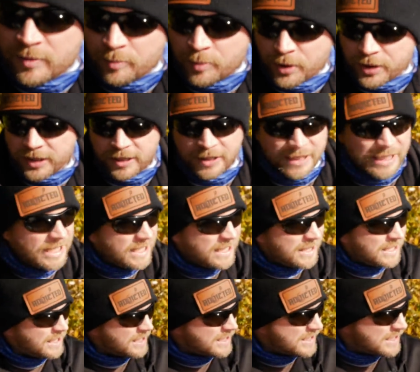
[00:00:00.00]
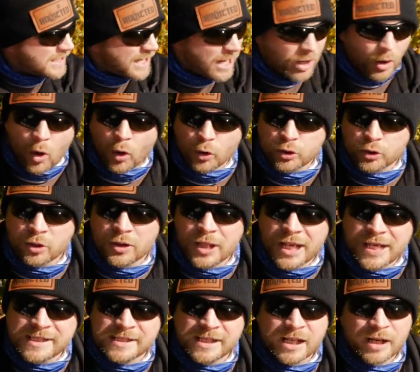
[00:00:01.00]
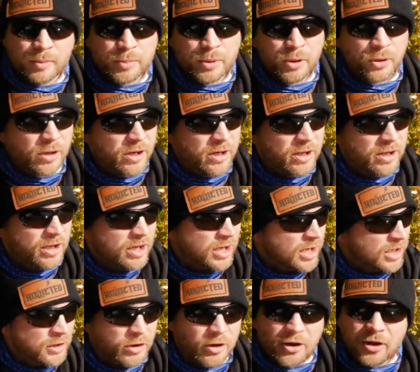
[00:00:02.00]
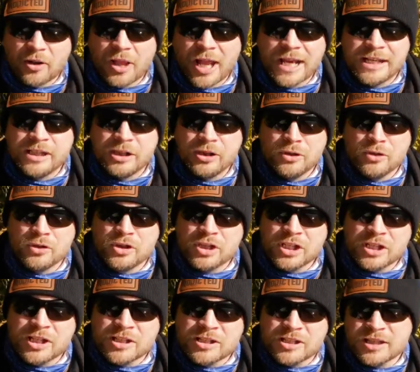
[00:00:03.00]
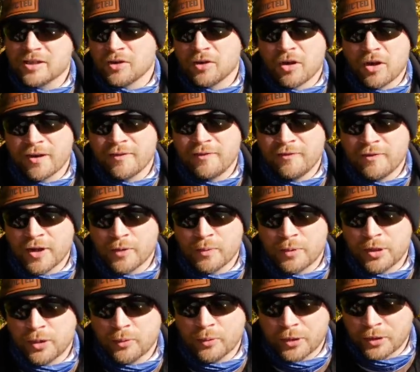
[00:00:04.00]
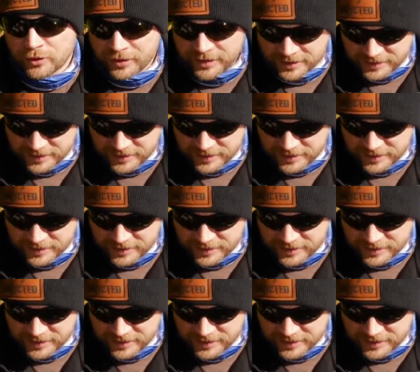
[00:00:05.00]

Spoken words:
But anything that's in that ultralight setup, you're gonna like to use just because it's a lot of fun when you're reeling